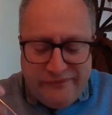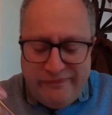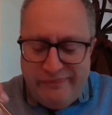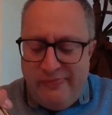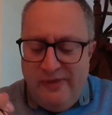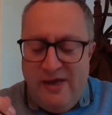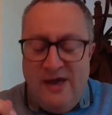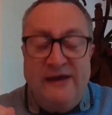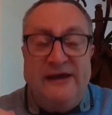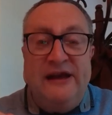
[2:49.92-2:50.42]

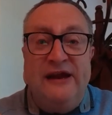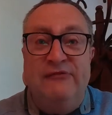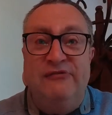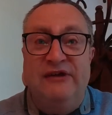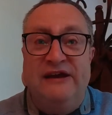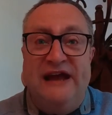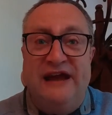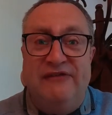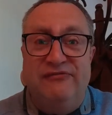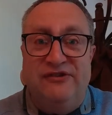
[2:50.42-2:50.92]
I'm getting
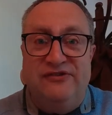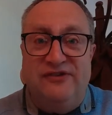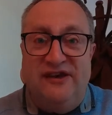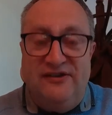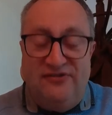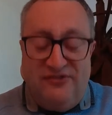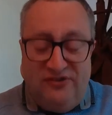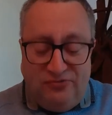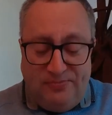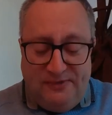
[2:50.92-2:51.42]
really every taste
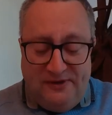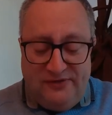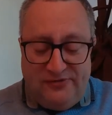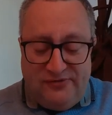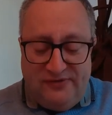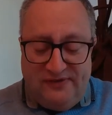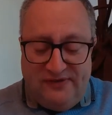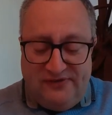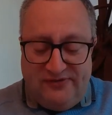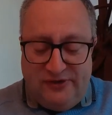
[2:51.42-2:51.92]
experience with
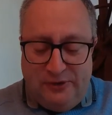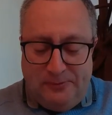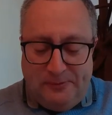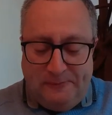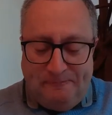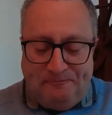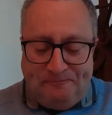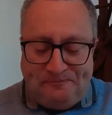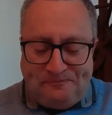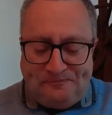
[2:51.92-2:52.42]
this soup.
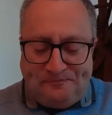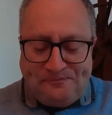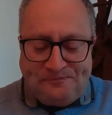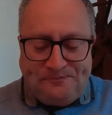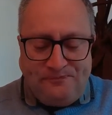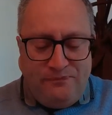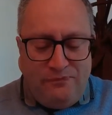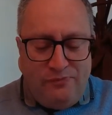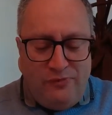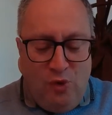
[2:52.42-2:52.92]

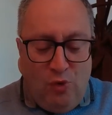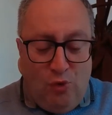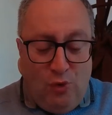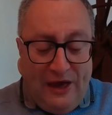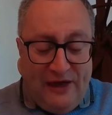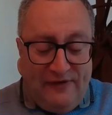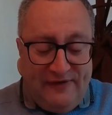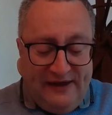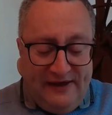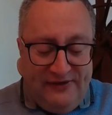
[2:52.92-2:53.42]
Wow,
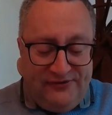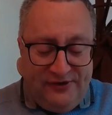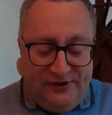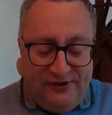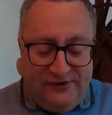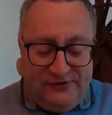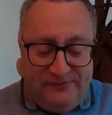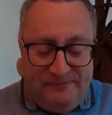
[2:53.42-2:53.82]
that is hot.